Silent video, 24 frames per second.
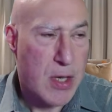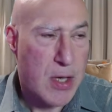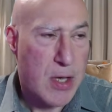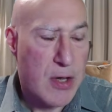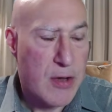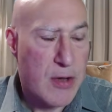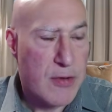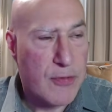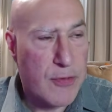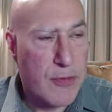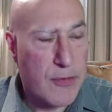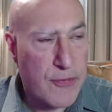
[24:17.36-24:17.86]

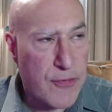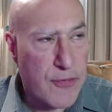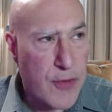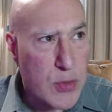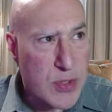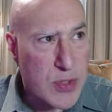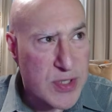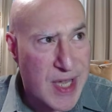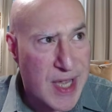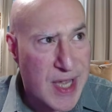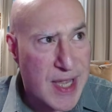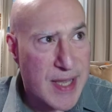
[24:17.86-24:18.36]
For
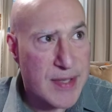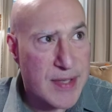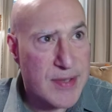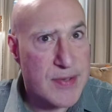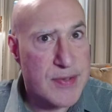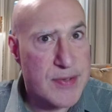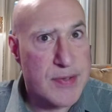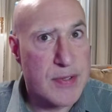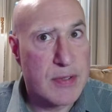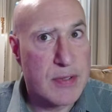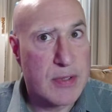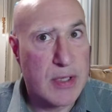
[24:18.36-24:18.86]

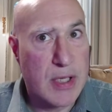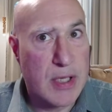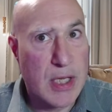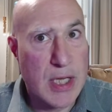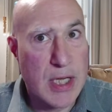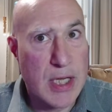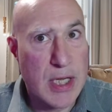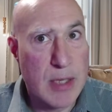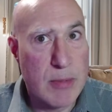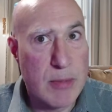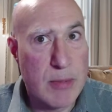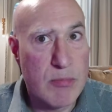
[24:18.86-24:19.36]
photons,
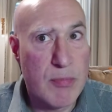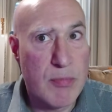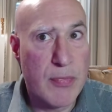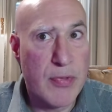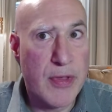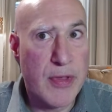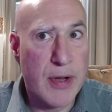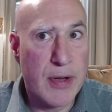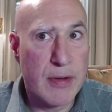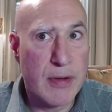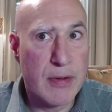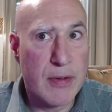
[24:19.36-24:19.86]

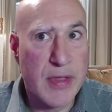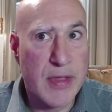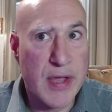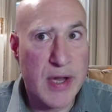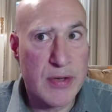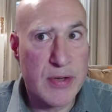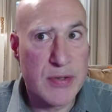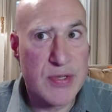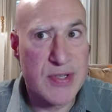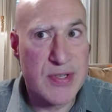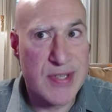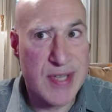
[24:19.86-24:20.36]
they're
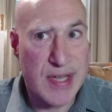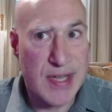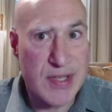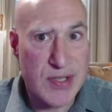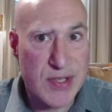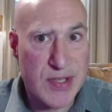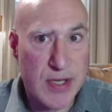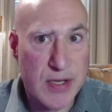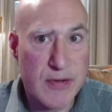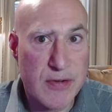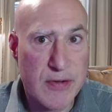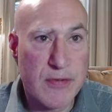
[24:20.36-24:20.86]

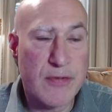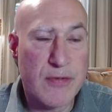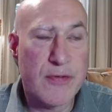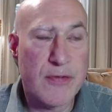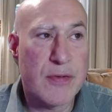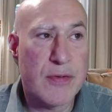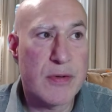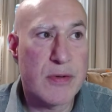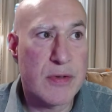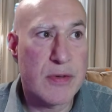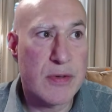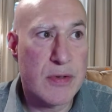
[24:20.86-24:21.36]
sensitive
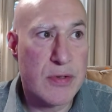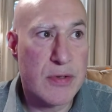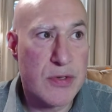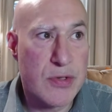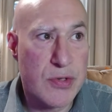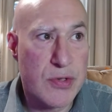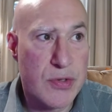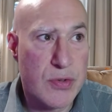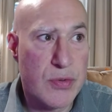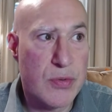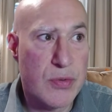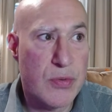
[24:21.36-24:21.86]

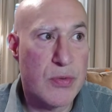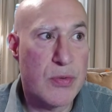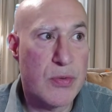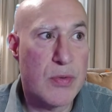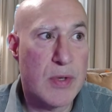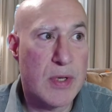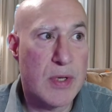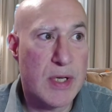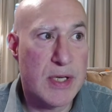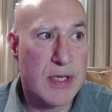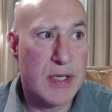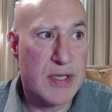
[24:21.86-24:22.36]
to
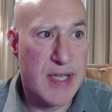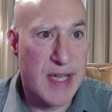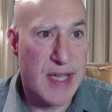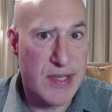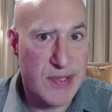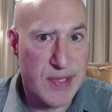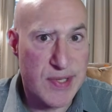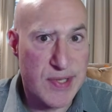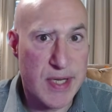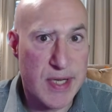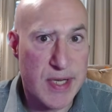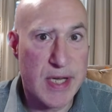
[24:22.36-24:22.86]

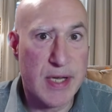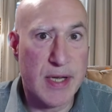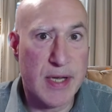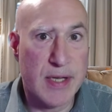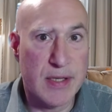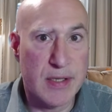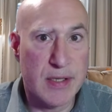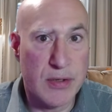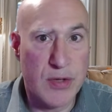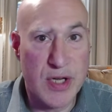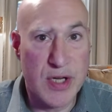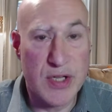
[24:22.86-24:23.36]
density,
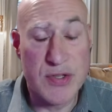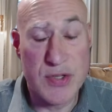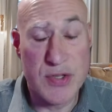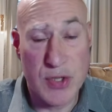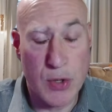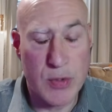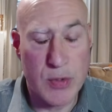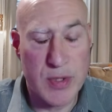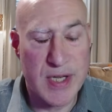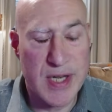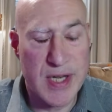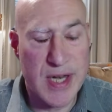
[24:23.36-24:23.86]
and you need to know
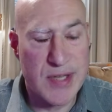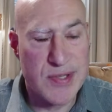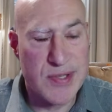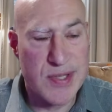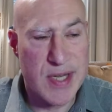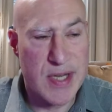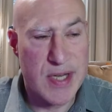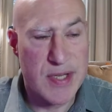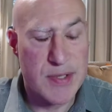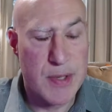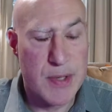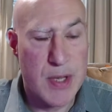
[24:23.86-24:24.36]
what the
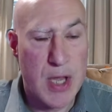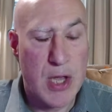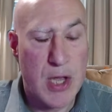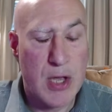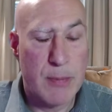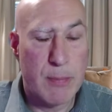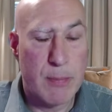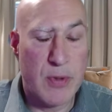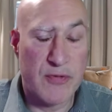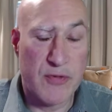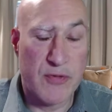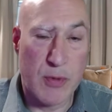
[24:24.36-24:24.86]
density is.
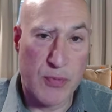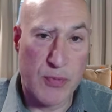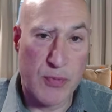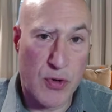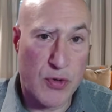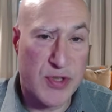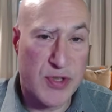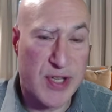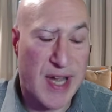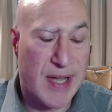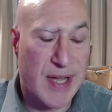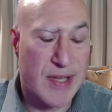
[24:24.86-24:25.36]
But for
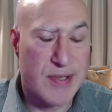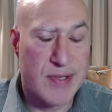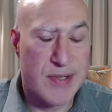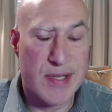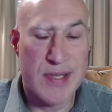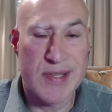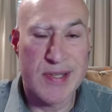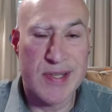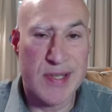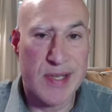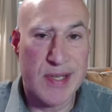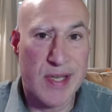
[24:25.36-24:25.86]
protons,
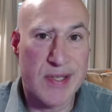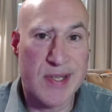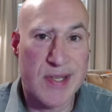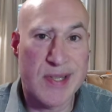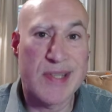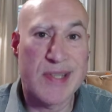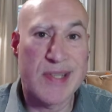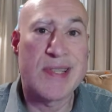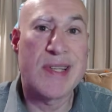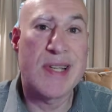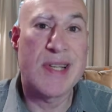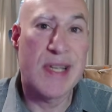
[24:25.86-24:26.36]
it's
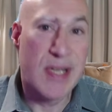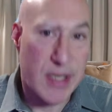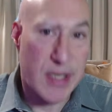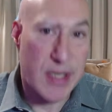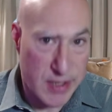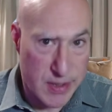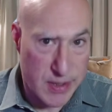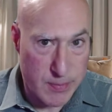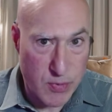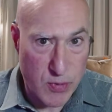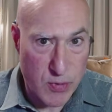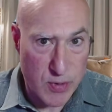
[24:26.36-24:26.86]

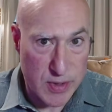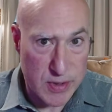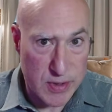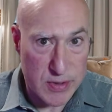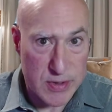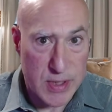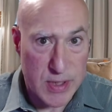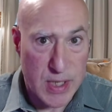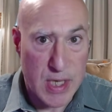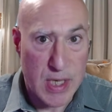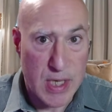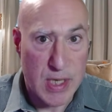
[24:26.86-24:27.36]
exceedingly
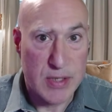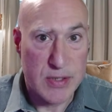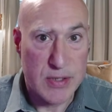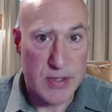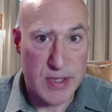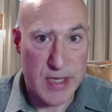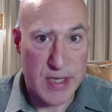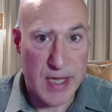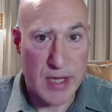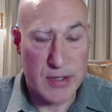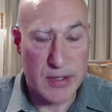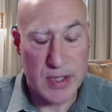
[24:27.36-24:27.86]
important to
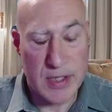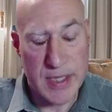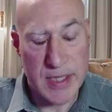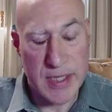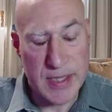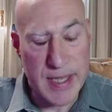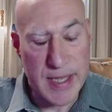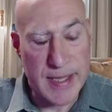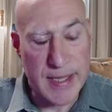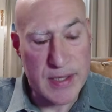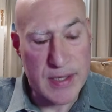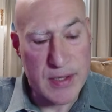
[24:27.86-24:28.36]
calculate
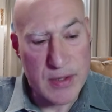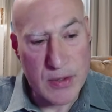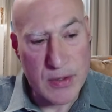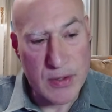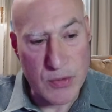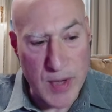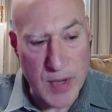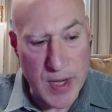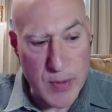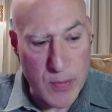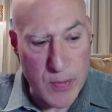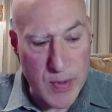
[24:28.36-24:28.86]
that the
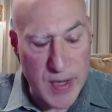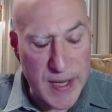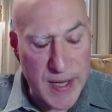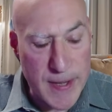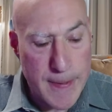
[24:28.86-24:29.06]
right way